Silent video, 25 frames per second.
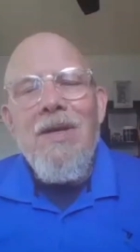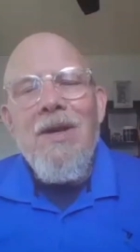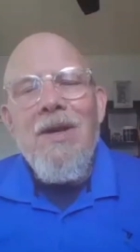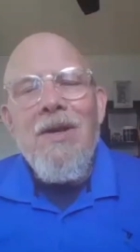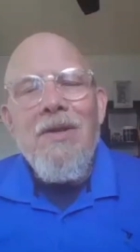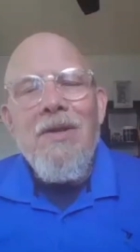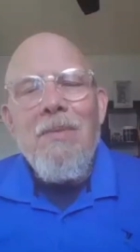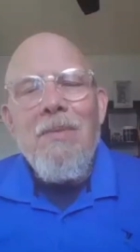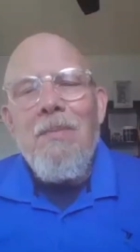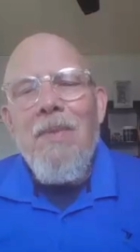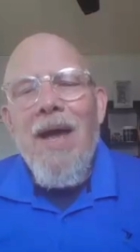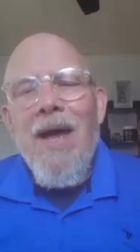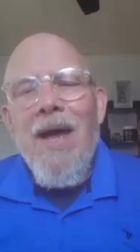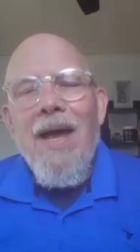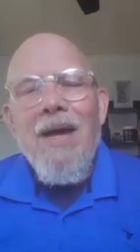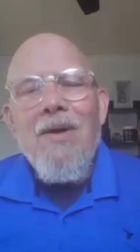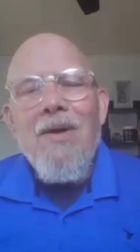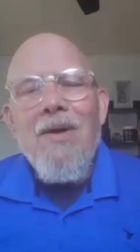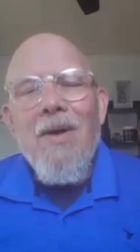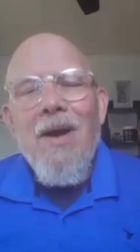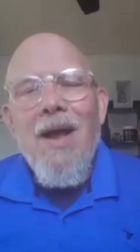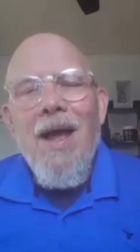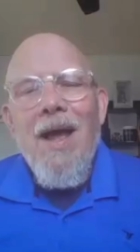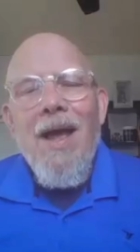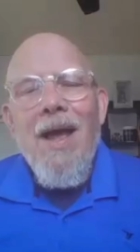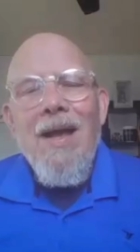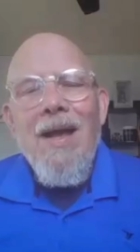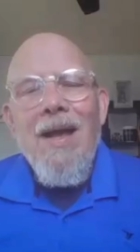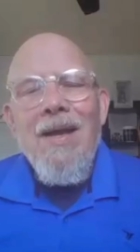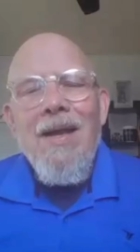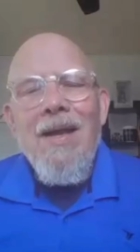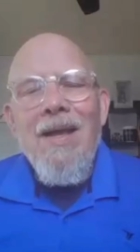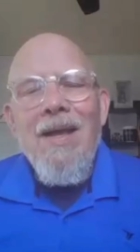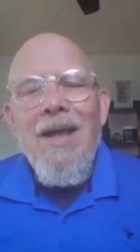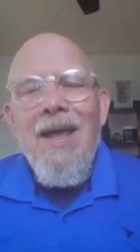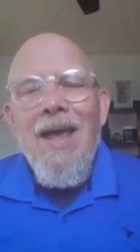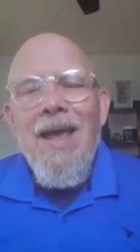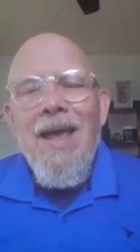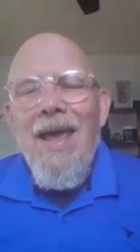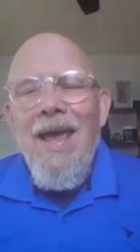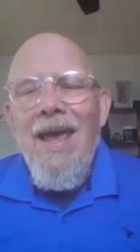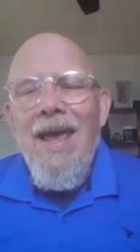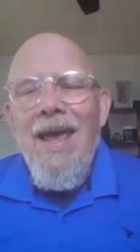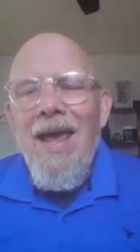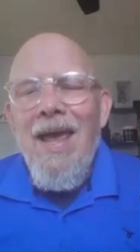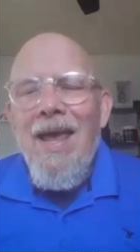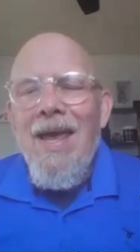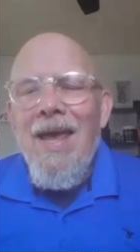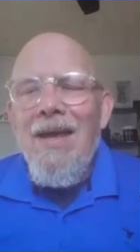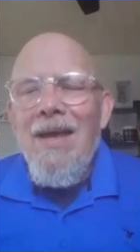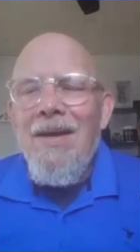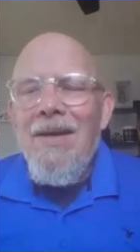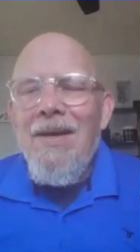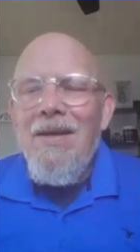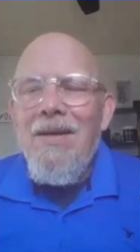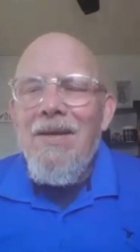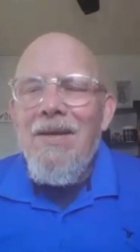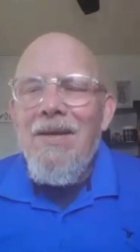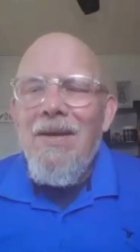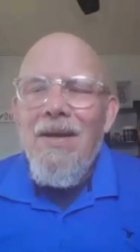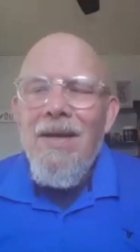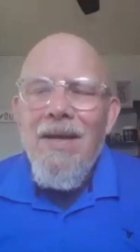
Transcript: me on the bike ride. And